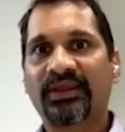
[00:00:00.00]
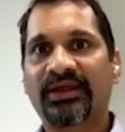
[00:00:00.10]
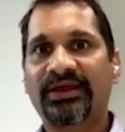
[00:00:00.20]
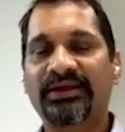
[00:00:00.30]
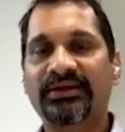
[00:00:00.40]

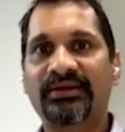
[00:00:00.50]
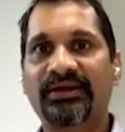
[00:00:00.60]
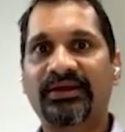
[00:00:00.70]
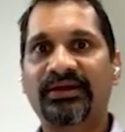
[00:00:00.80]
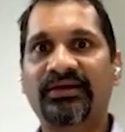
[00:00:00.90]
And
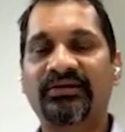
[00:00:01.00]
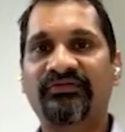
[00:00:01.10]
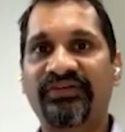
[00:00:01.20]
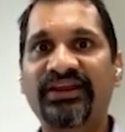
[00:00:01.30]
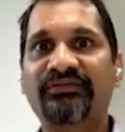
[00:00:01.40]

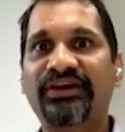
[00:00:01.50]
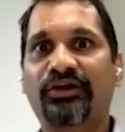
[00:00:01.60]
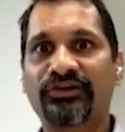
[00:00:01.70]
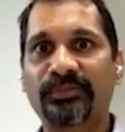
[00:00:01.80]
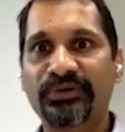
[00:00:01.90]
very, very
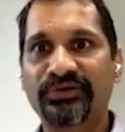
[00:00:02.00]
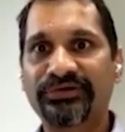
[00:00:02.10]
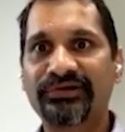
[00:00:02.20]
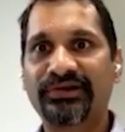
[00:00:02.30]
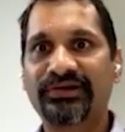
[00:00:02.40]

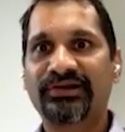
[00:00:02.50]
entrepreneurial.